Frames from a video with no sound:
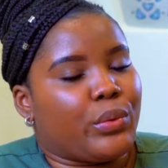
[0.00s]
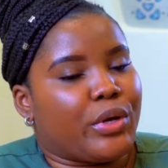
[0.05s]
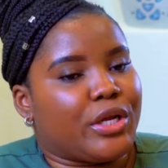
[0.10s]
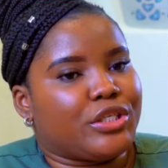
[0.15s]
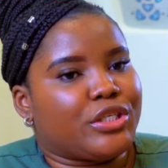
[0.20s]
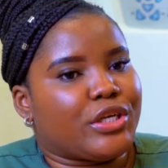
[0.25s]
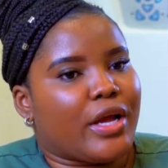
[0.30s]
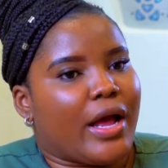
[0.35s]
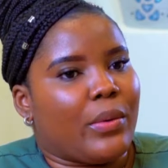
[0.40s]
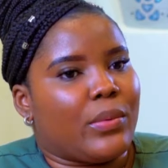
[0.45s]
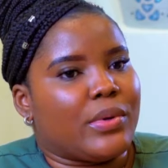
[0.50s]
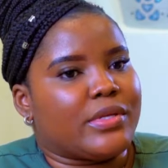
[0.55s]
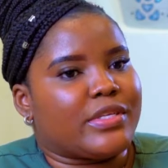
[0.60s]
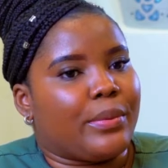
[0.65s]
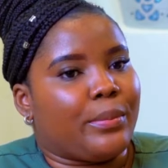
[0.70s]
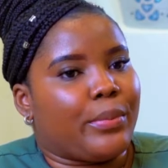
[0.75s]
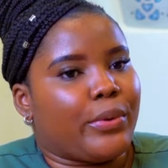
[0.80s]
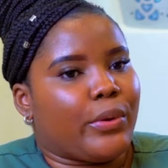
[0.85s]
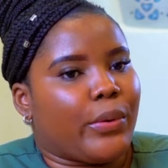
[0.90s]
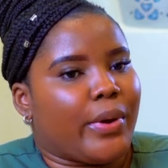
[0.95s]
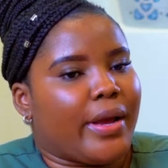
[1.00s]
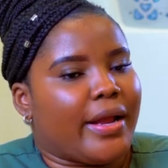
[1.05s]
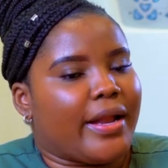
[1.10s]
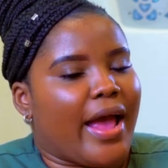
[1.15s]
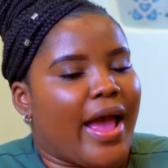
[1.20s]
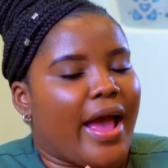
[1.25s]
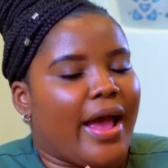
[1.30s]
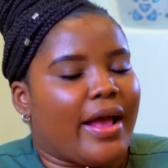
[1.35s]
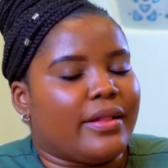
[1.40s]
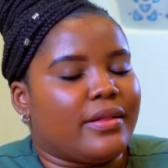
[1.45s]
which I was employed
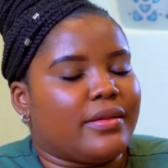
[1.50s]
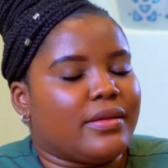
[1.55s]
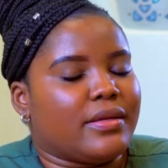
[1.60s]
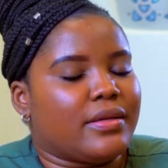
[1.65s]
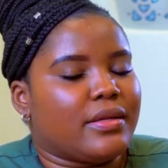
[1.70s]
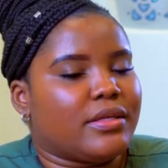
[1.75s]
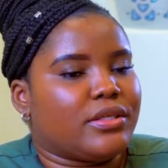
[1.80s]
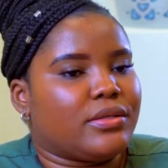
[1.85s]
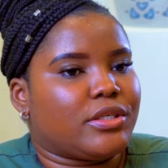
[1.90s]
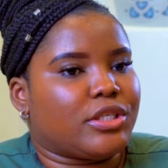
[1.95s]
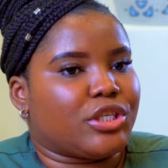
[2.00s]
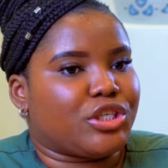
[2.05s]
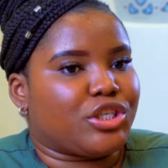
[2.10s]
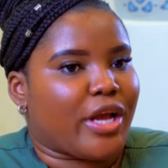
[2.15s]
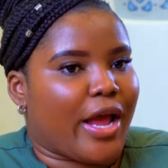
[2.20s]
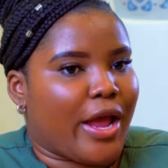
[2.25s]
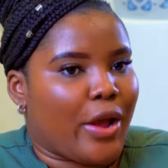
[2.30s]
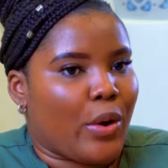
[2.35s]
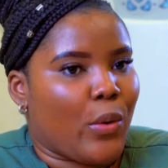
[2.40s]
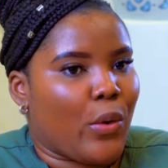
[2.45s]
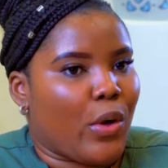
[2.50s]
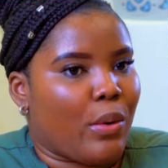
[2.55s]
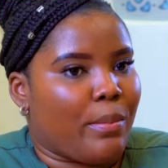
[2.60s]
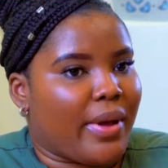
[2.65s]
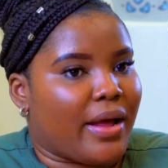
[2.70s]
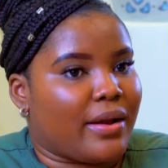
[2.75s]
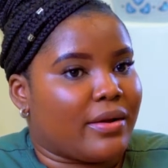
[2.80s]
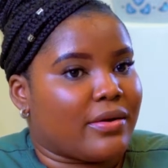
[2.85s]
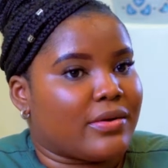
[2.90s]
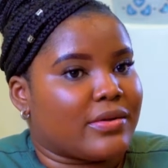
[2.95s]
at Cheshire Hall
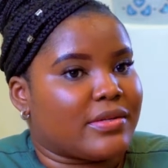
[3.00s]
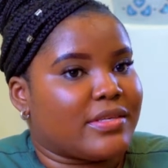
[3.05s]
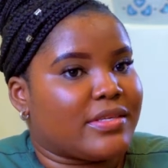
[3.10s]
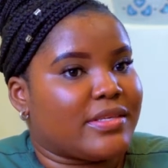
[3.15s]
Medical